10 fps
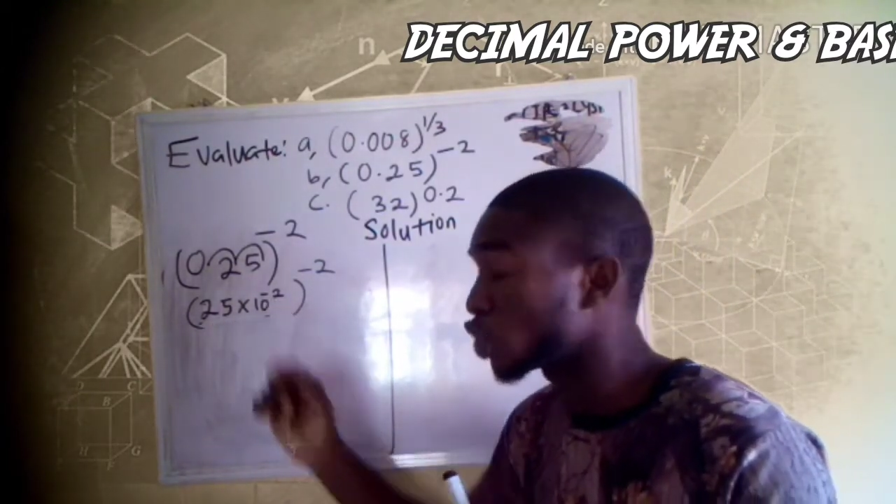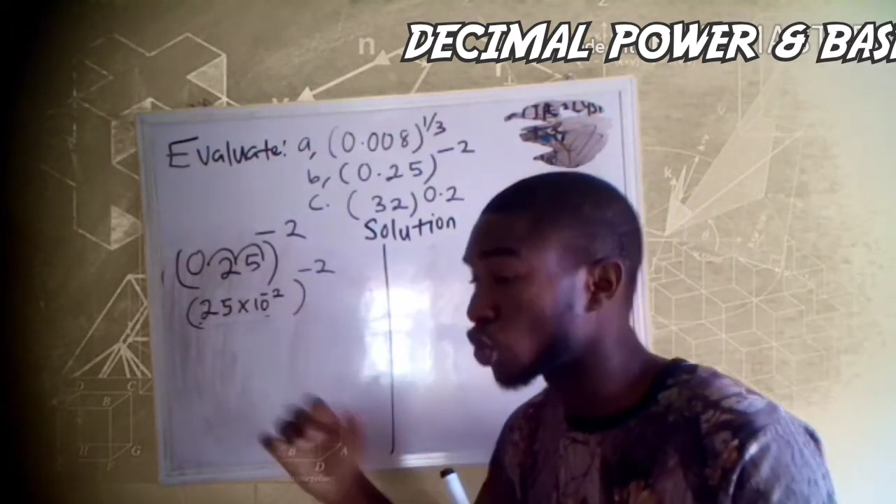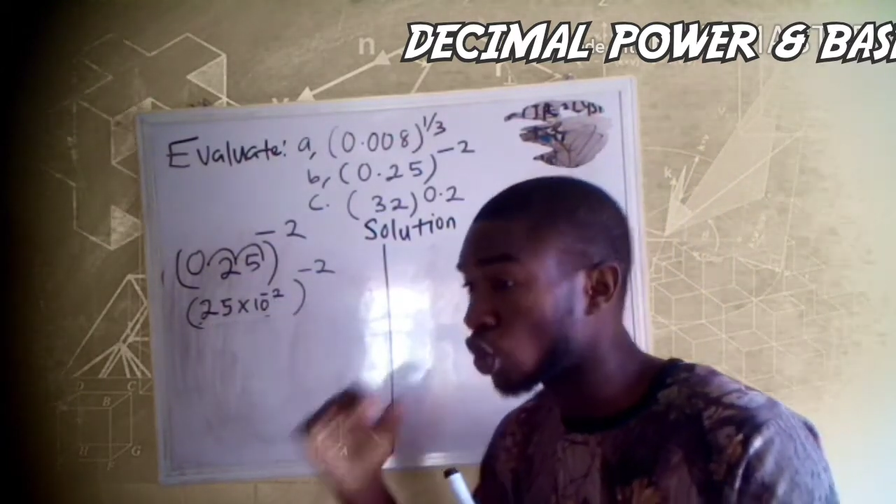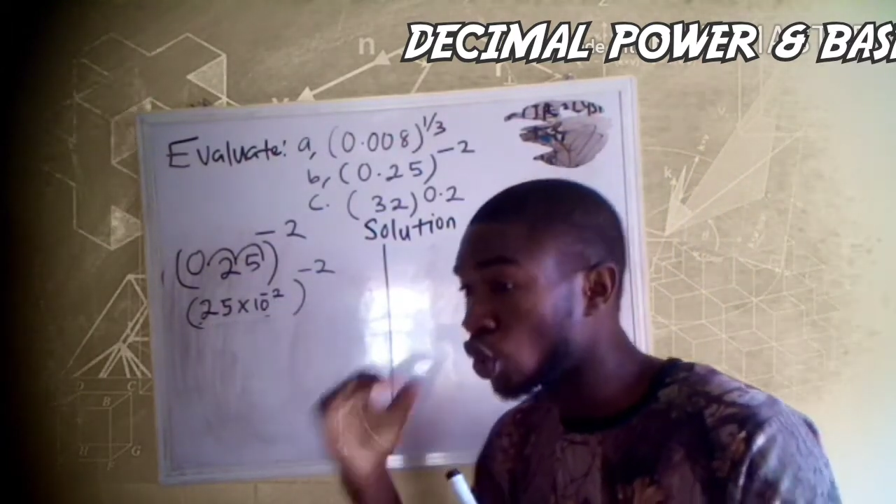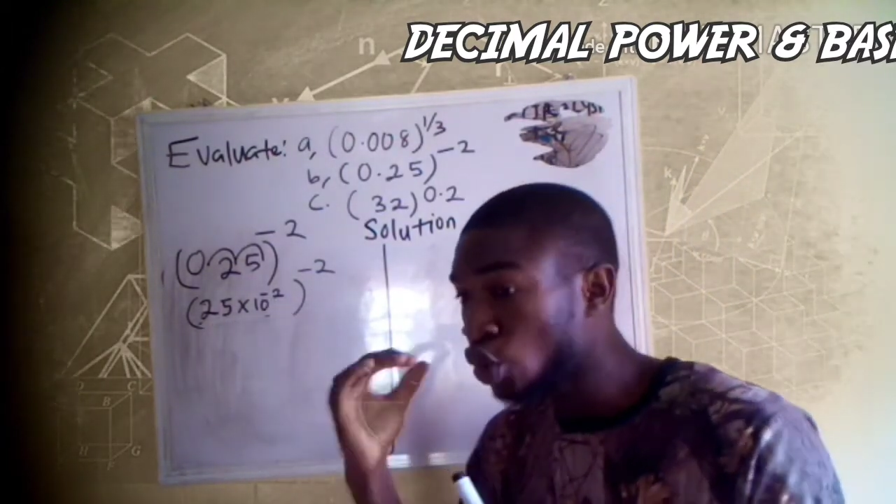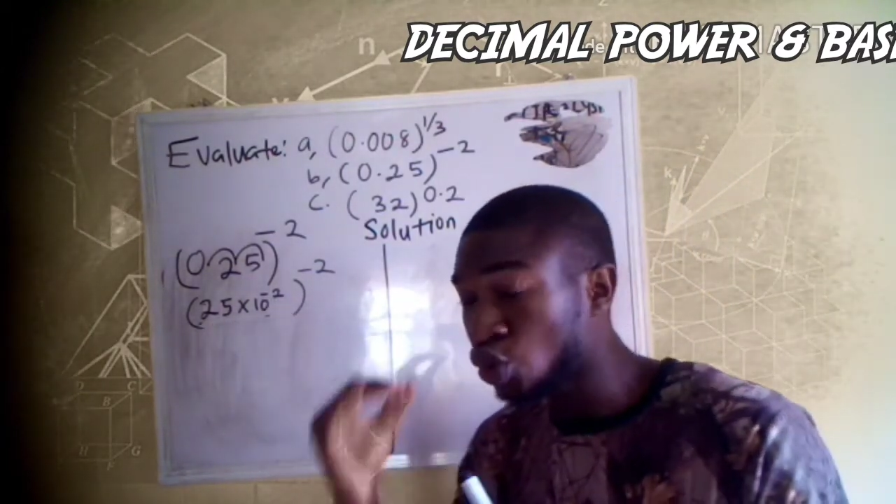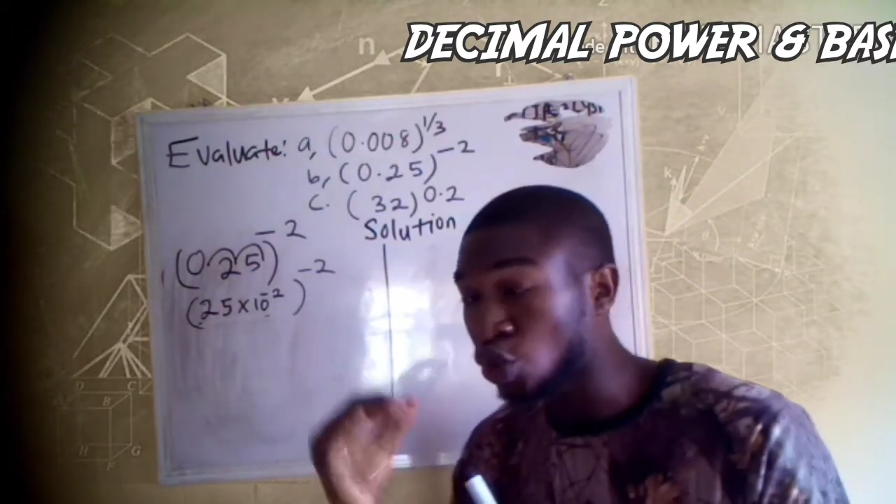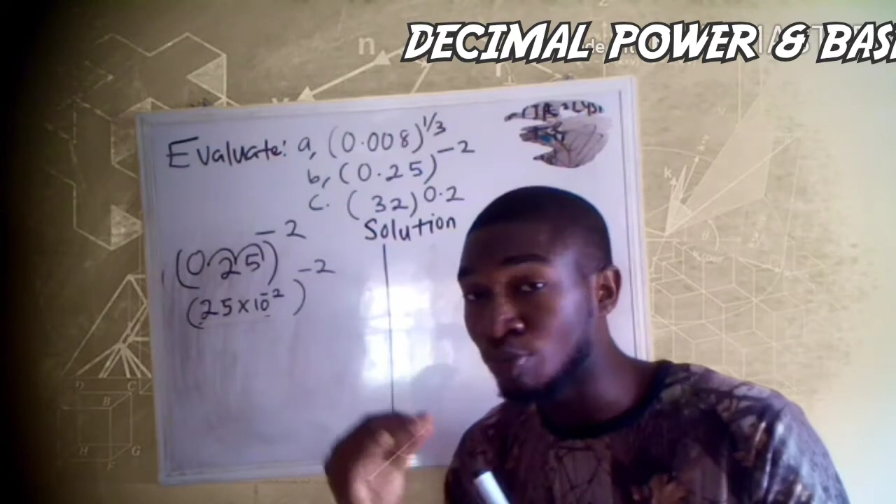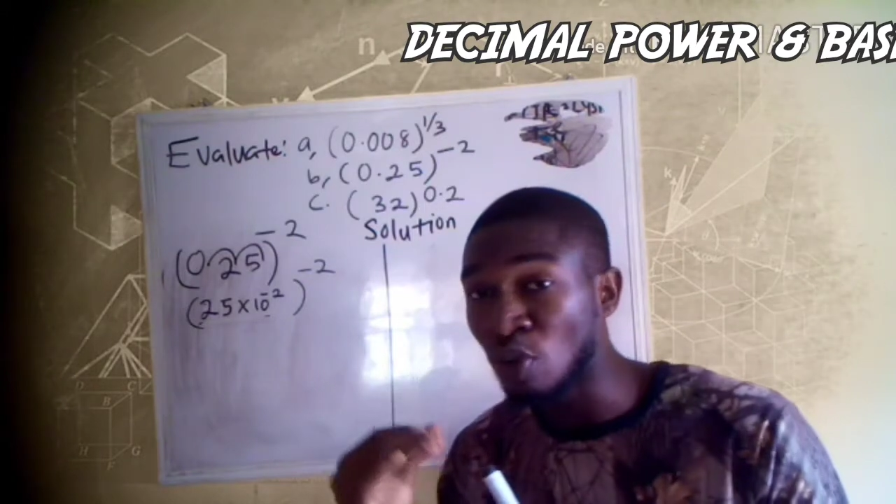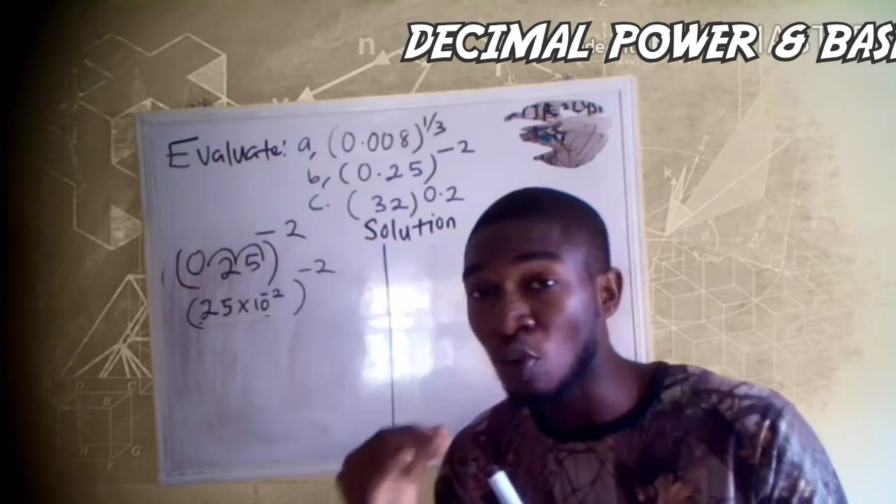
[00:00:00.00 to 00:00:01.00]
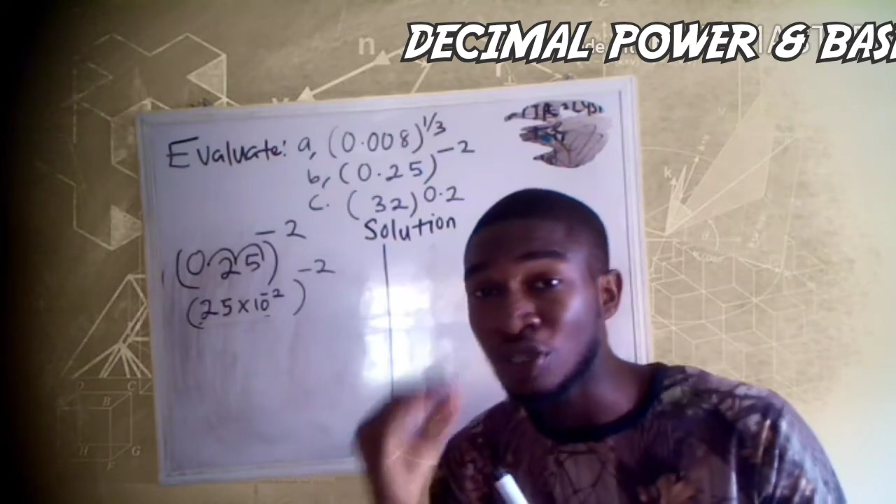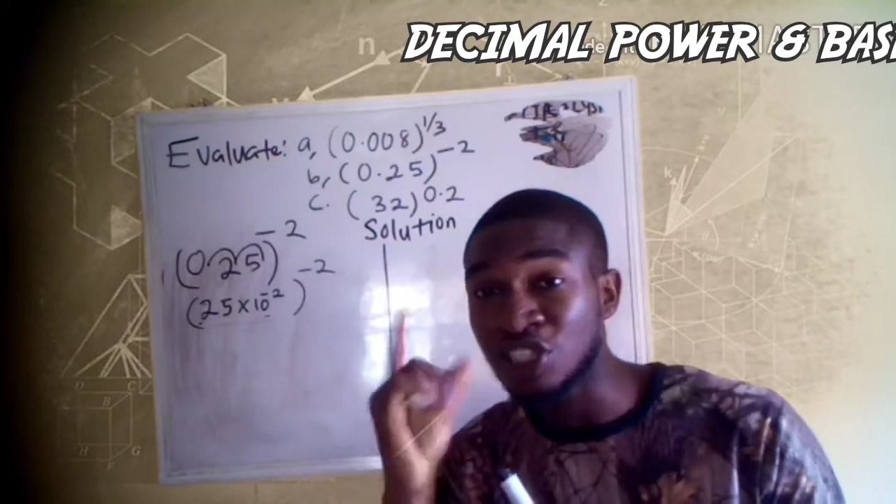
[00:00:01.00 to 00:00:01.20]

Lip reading: 2 should be what?